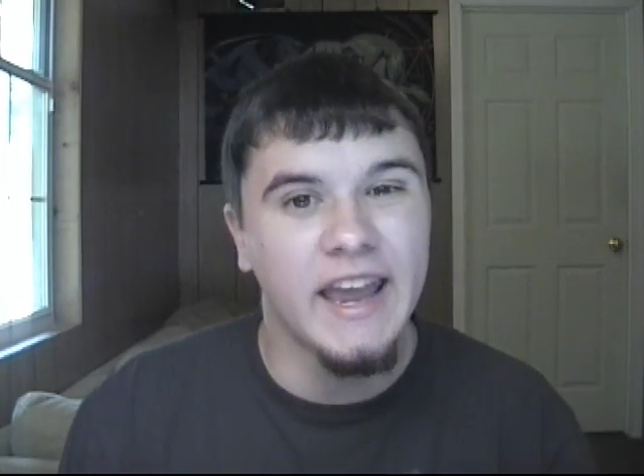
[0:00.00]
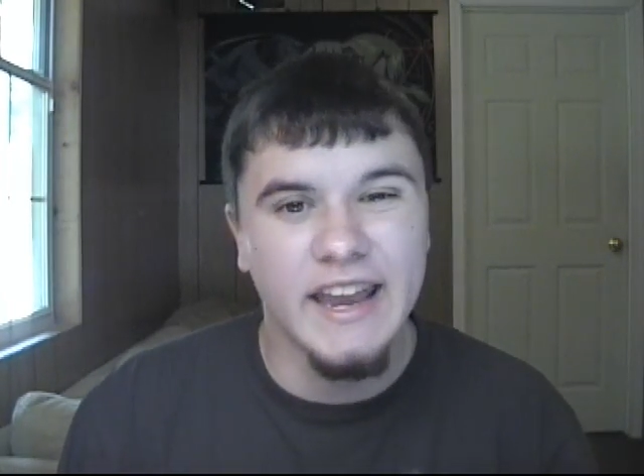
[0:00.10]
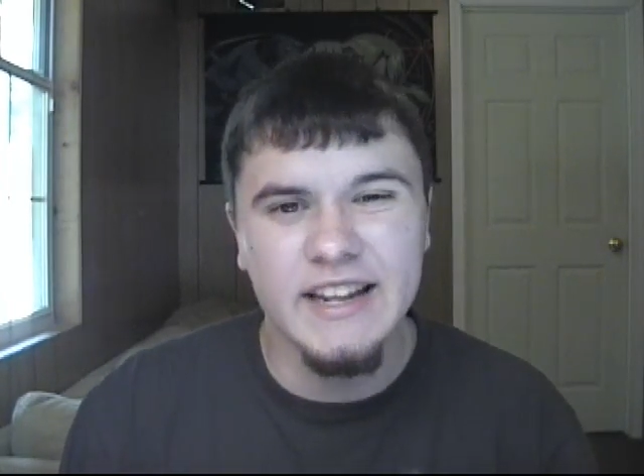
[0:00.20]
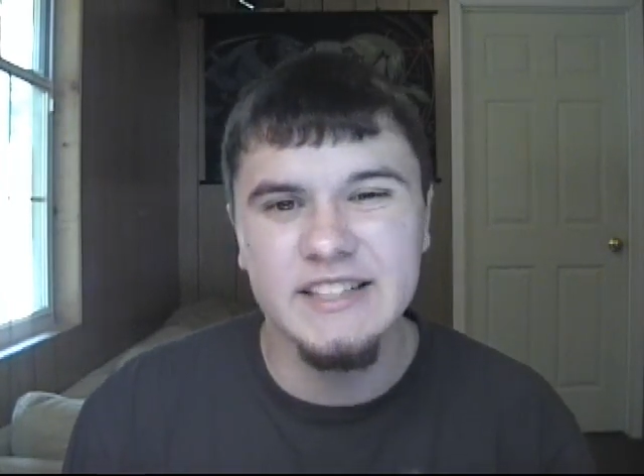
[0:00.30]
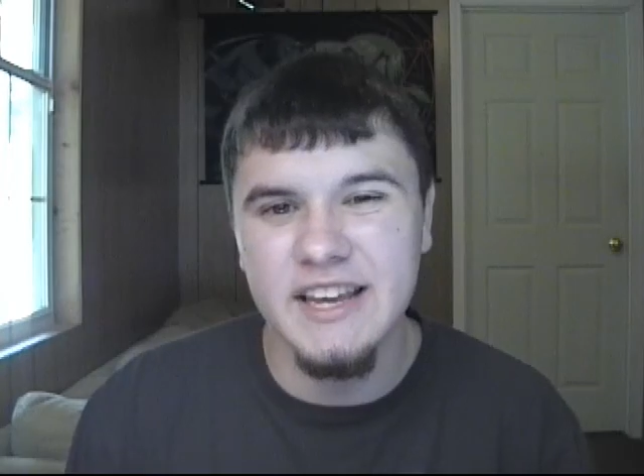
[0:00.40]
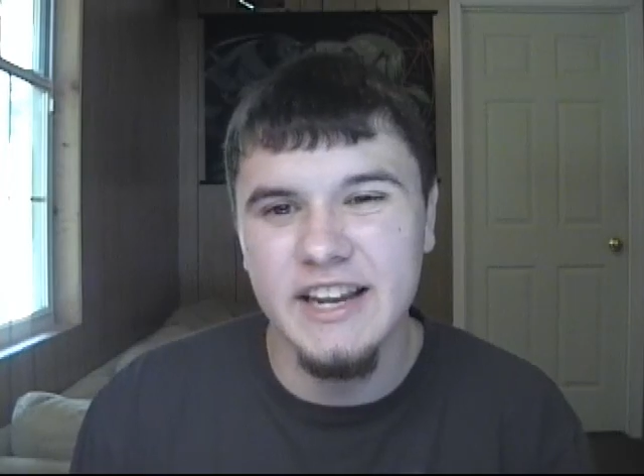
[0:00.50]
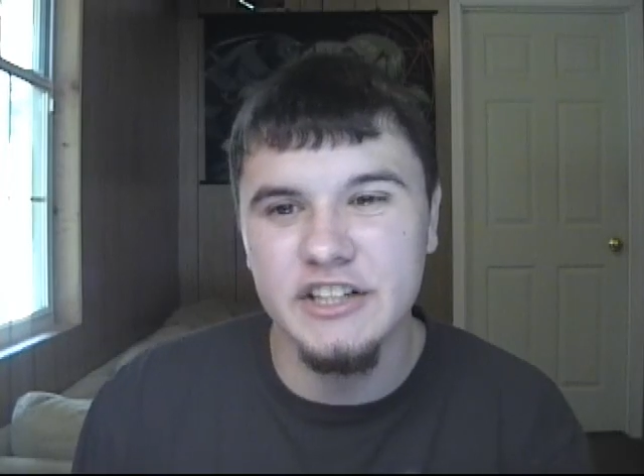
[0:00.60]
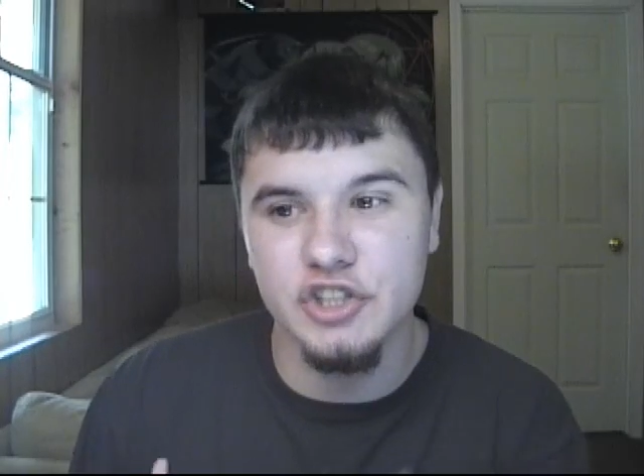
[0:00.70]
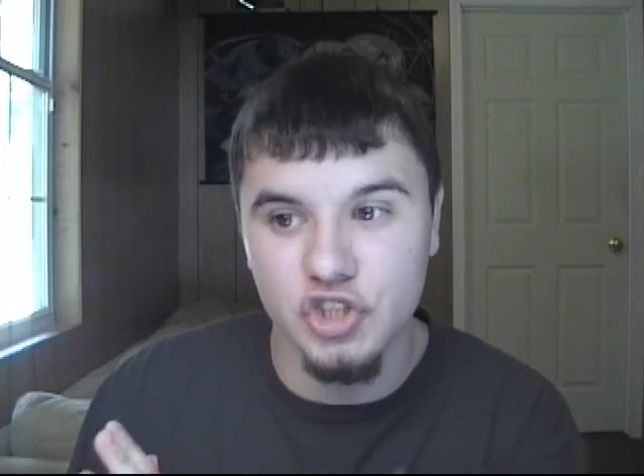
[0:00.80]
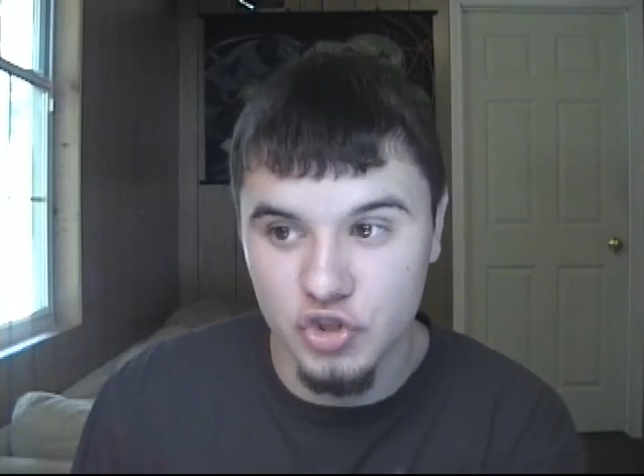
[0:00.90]
it is
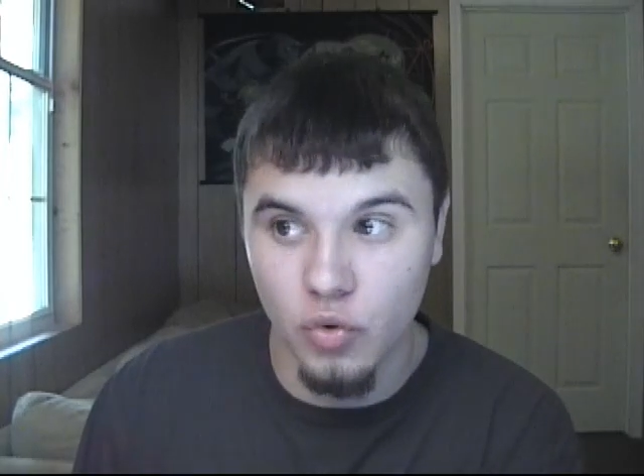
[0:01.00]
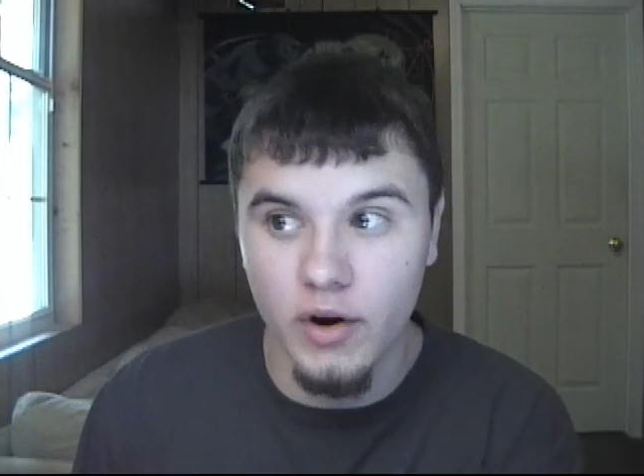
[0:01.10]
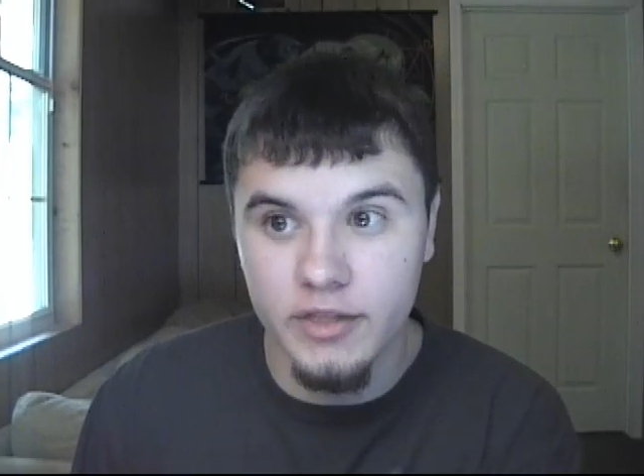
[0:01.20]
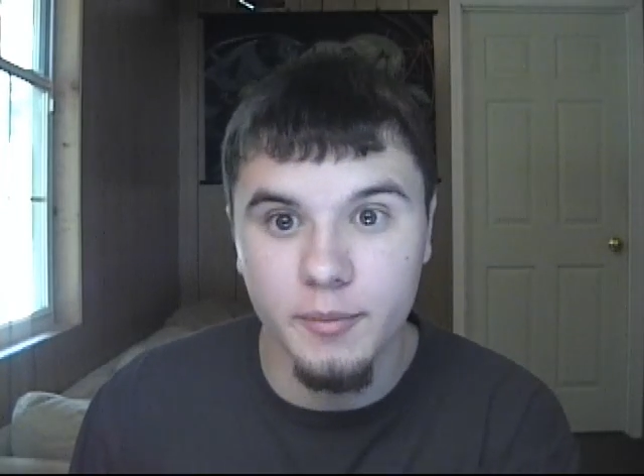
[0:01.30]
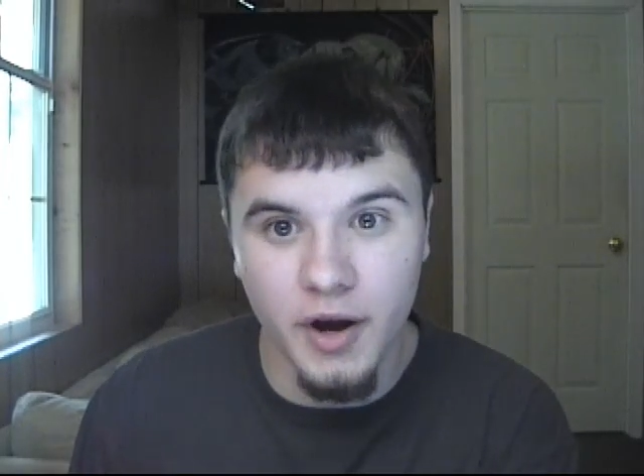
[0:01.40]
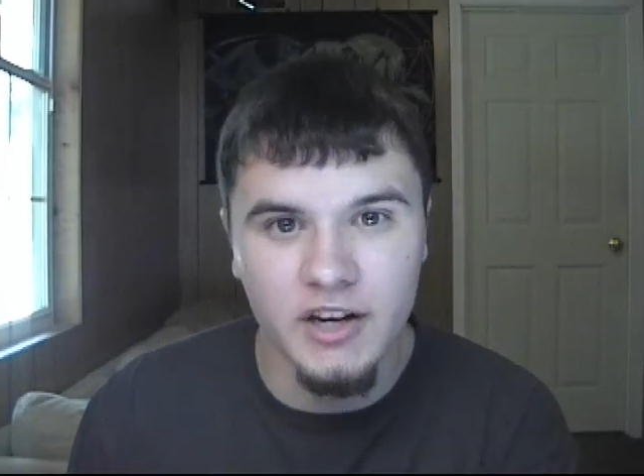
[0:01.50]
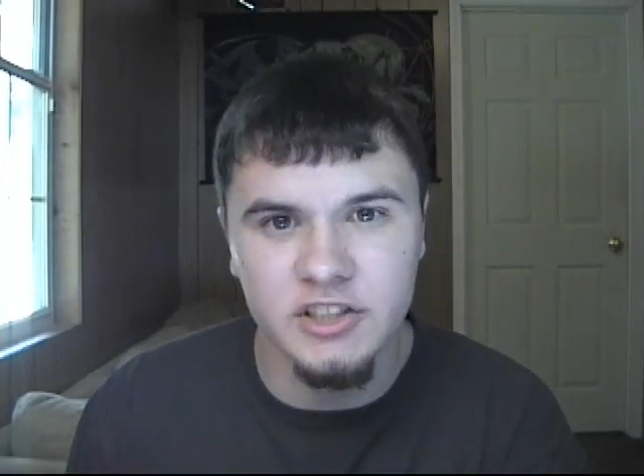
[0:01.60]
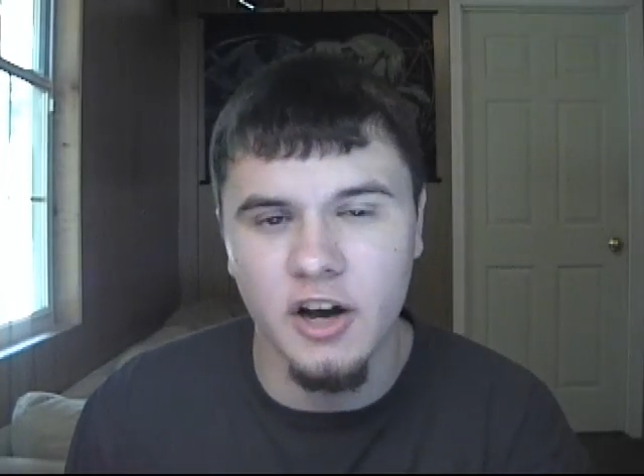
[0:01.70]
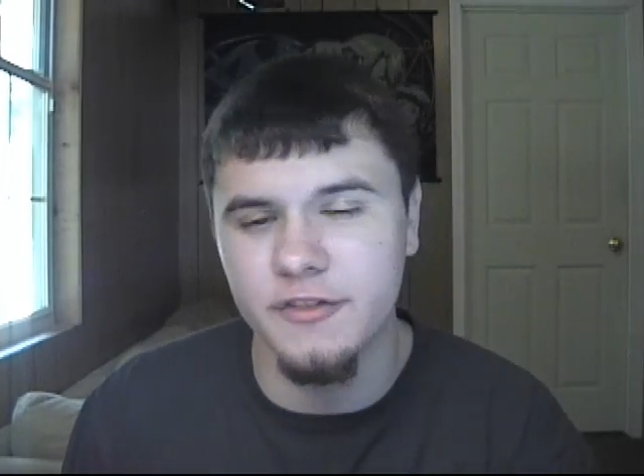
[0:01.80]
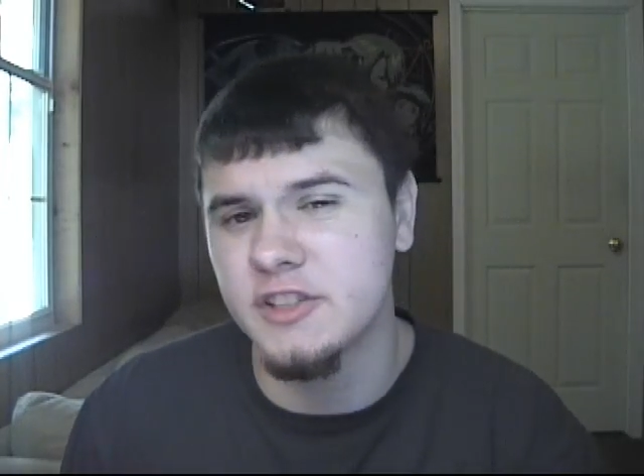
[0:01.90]
getting destroyed in the
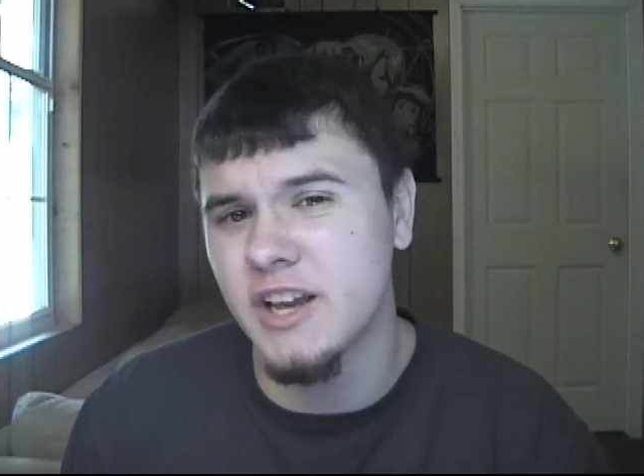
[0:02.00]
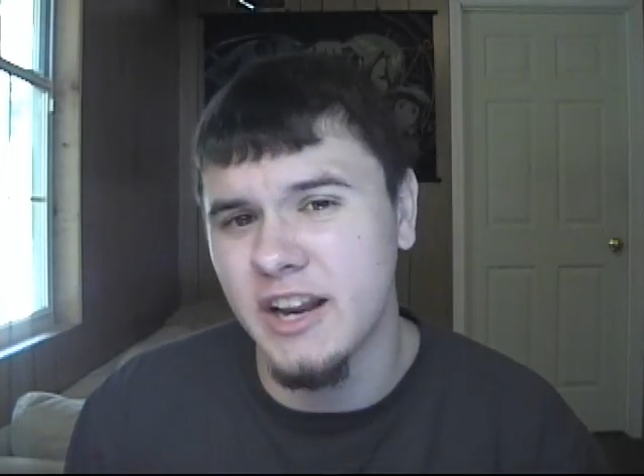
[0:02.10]
box office